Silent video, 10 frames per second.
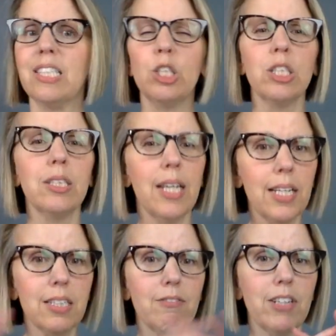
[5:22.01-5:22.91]
It looks like
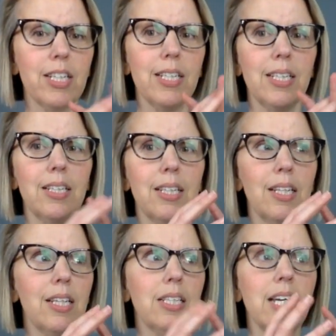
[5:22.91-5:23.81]
it's a very
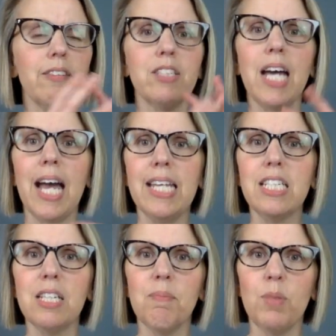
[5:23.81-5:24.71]
kind of
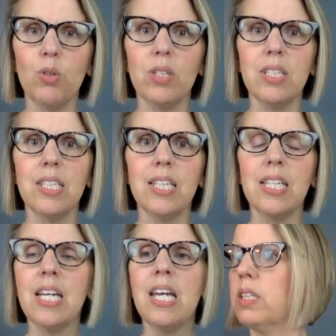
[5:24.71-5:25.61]
tight community.